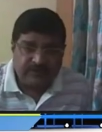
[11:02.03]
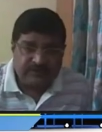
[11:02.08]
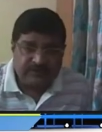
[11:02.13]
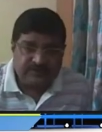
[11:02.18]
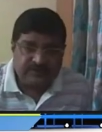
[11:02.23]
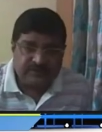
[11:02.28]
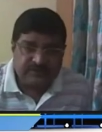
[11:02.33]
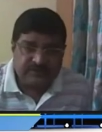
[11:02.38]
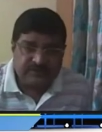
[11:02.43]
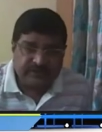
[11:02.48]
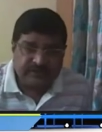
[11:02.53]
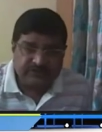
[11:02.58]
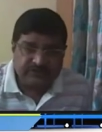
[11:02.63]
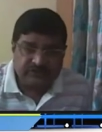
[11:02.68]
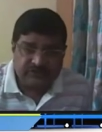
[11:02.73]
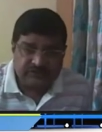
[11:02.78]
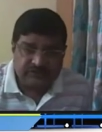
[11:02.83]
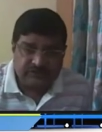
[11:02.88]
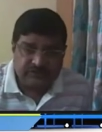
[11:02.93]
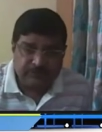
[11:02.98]
its
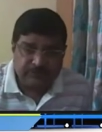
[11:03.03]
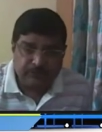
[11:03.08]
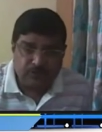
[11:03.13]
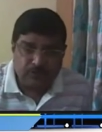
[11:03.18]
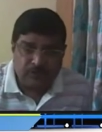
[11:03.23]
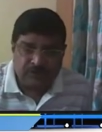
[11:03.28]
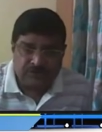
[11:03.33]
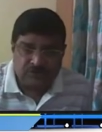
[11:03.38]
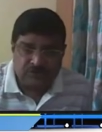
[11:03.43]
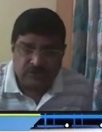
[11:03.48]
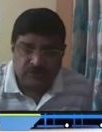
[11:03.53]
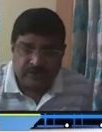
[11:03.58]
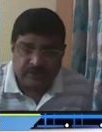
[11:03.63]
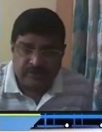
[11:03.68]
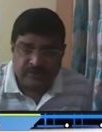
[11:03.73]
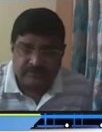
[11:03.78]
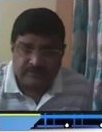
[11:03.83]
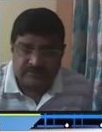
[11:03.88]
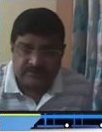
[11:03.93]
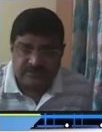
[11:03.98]
detection is
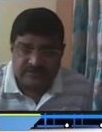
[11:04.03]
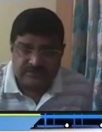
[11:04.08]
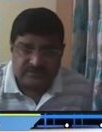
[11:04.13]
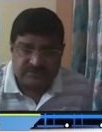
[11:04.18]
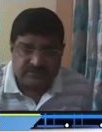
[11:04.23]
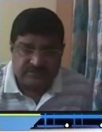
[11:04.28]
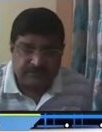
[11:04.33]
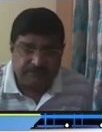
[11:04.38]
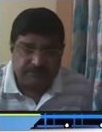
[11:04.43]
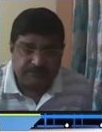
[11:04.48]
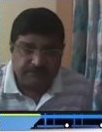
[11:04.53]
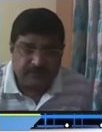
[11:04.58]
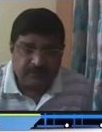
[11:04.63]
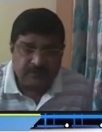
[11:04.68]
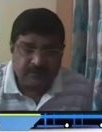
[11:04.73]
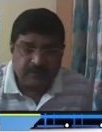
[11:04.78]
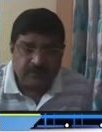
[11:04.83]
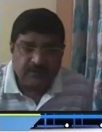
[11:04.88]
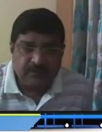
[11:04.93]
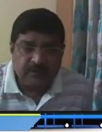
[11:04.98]
immunohistochemistry is simple,
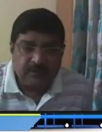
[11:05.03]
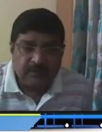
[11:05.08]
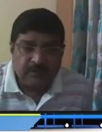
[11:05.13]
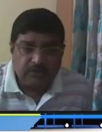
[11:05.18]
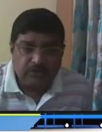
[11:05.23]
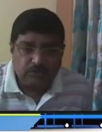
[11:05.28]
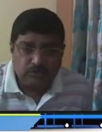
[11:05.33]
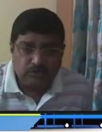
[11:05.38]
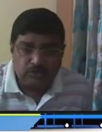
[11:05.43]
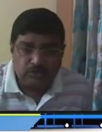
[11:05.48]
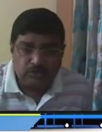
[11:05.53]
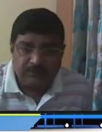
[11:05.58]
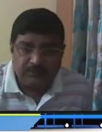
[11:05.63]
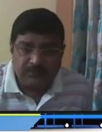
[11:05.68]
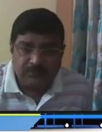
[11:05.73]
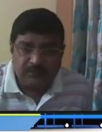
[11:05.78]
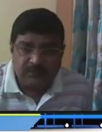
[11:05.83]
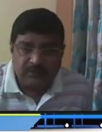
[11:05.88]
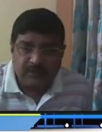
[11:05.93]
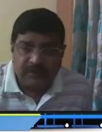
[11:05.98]

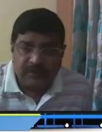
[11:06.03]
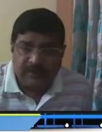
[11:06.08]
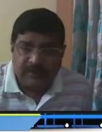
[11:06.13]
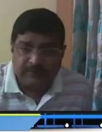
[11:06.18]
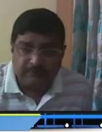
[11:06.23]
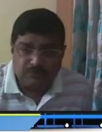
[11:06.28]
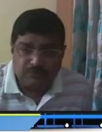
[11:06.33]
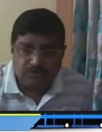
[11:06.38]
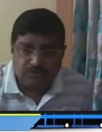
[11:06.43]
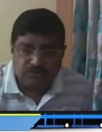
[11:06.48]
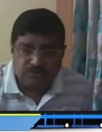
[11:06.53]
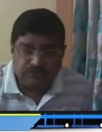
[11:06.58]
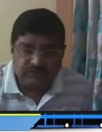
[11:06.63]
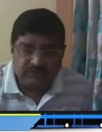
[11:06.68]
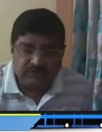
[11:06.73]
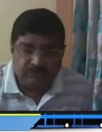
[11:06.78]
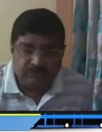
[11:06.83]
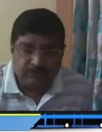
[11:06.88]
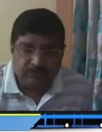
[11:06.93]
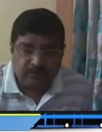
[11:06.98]
doable, and most of
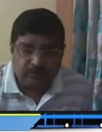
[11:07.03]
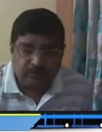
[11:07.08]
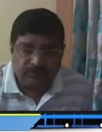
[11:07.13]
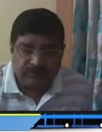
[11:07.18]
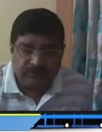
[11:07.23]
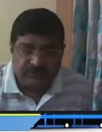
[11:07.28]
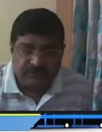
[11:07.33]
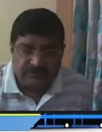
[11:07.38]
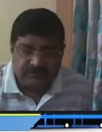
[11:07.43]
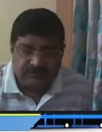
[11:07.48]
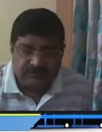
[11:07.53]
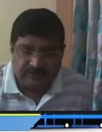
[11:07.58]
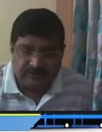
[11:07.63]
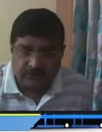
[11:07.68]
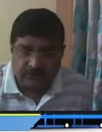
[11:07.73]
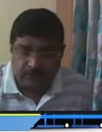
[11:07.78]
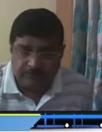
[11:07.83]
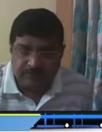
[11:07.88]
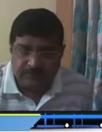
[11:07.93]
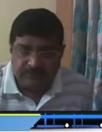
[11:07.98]
the laboratories have
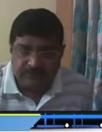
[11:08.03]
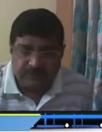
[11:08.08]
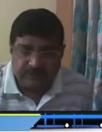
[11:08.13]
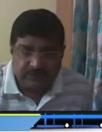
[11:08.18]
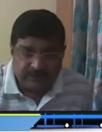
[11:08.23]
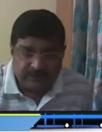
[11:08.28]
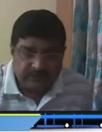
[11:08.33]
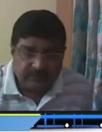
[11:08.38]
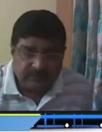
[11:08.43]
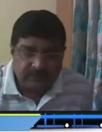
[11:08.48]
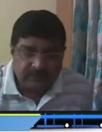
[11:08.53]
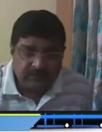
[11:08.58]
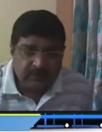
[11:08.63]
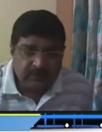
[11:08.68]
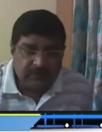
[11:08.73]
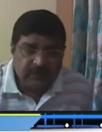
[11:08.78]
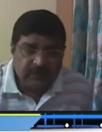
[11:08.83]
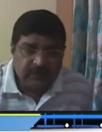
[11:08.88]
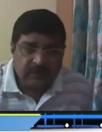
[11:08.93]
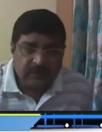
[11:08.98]
adopted it.
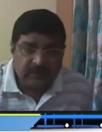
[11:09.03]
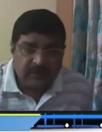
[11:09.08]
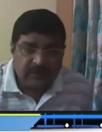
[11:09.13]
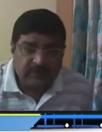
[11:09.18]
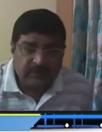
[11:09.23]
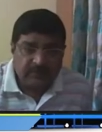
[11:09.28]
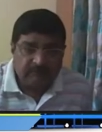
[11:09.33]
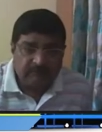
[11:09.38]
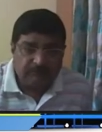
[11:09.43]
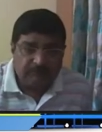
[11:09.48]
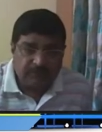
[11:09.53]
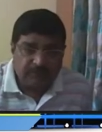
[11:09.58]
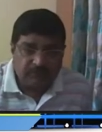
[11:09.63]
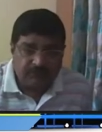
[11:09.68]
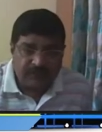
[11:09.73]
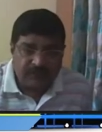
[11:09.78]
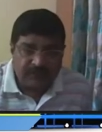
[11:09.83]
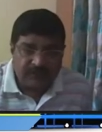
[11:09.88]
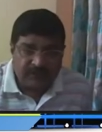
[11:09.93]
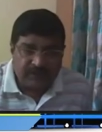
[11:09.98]
But
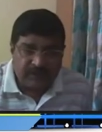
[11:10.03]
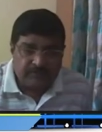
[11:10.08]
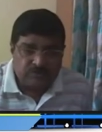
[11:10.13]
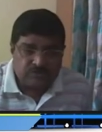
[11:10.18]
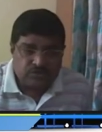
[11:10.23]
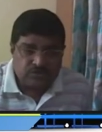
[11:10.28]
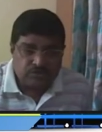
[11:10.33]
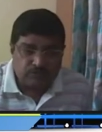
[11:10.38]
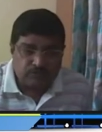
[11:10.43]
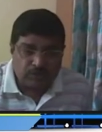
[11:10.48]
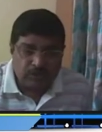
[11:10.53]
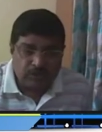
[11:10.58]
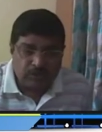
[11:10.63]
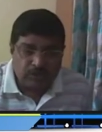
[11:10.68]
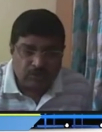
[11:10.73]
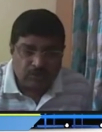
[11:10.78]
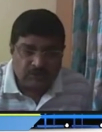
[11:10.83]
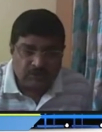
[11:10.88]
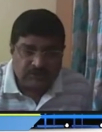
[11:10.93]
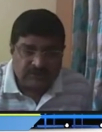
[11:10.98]
when it comes to
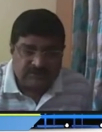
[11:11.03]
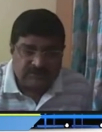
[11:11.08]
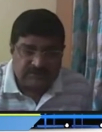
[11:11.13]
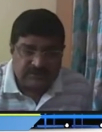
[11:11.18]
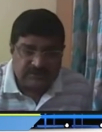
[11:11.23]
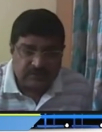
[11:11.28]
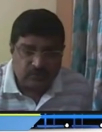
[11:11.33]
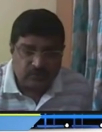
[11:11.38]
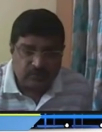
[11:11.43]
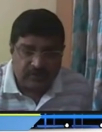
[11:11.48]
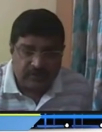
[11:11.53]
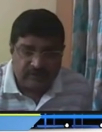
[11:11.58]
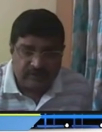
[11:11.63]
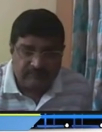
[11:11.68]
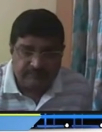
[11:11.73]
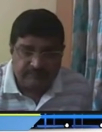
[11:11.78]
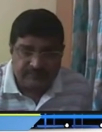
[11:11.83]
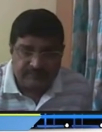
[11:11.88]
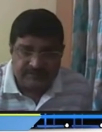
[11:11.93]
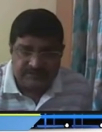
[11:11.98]
molecular testing, you
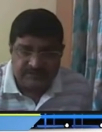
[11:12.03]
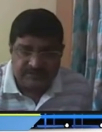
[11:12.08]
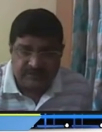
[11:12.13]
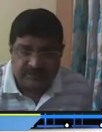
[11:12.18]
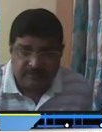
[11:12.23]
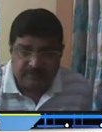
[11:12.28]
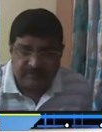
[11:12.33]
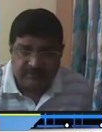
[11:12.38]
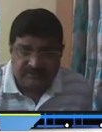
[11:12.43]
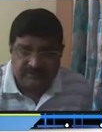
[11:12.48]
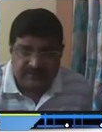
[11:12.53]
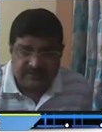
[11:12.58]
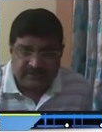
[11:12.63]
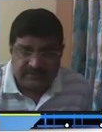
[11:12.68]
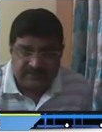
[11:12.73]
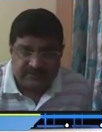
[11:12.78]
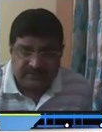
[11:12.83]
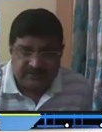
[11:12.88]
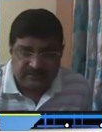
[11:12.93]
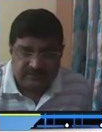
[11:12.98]
have PCR-based
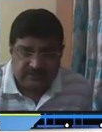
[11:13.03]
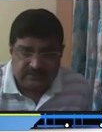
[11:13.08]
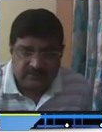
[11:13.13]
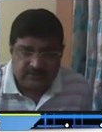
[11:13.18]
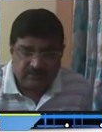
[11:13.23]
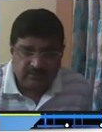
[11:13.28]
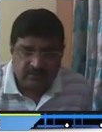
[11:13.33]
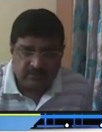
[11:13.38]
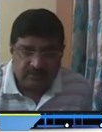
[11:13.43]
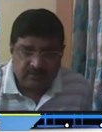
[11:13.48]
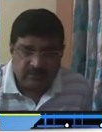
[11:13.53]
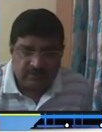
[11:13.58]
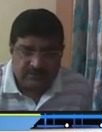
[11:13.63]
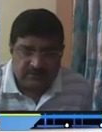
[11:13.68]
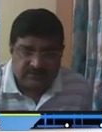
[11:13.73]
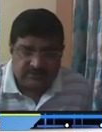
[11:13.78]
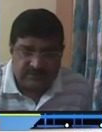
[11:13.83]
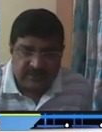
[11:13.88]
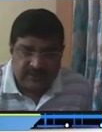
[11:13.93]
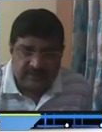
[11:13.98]
assays,
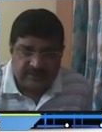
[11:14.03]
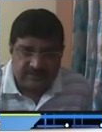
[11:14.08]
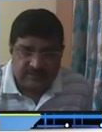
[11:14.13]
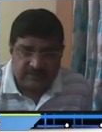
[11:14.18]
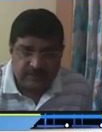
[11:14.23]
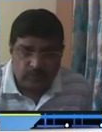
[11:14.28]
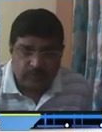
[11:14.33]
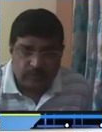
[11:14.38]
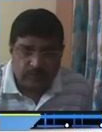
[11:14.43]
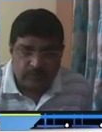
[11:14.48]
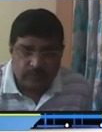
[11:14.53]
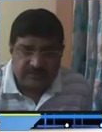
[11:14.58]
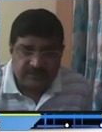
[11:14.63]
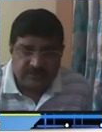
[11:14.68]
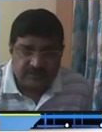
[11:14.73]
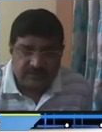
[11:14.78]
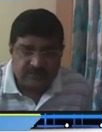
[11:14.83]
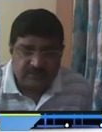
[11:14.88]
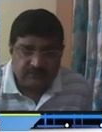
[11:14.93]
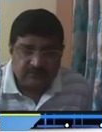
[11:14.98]
Sanger
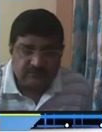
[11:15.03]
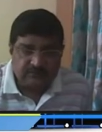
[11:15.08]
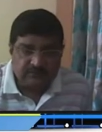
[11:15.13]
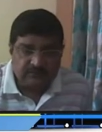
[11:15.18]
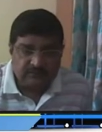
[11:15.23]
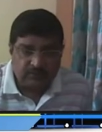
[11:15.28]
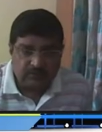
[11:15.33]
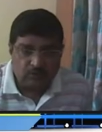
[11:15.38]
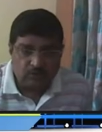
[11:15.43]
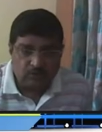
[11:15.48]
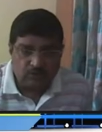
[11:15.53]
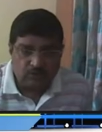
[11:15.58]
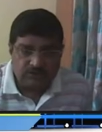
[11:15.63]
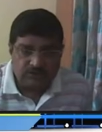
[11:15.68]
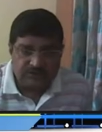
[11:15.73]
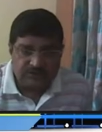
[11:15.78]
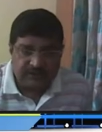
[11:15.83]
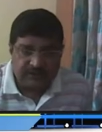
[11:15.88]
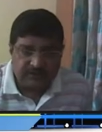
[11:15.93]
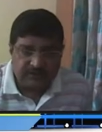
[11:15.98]
sequencing, the gold
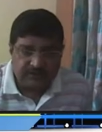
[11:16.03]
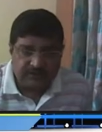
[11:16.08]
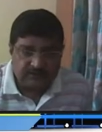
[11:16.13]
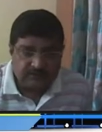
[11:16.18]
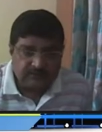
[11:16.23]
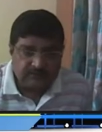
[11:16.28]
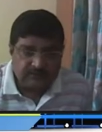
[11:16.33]
standard,